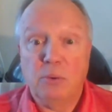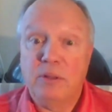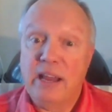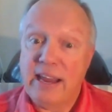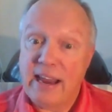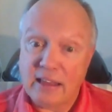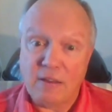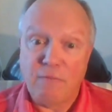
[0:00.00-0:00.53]
When they
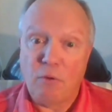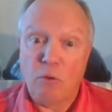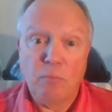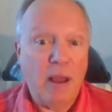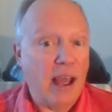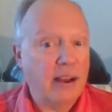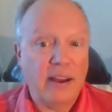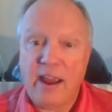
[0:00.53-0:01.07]
get the phone
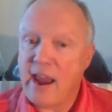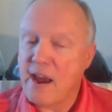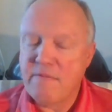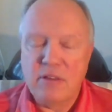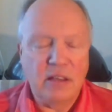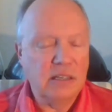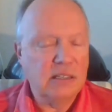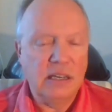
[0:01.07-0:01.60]
back,
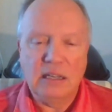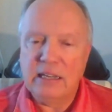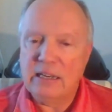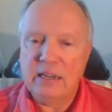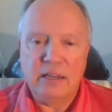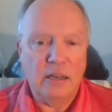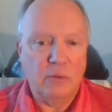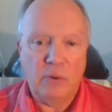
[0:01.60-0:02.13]
everything's
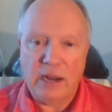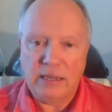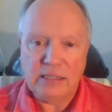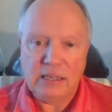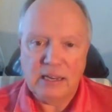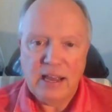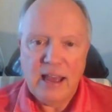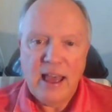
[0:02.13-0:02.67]
deleted and
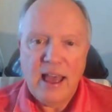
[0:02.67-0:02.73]
erased.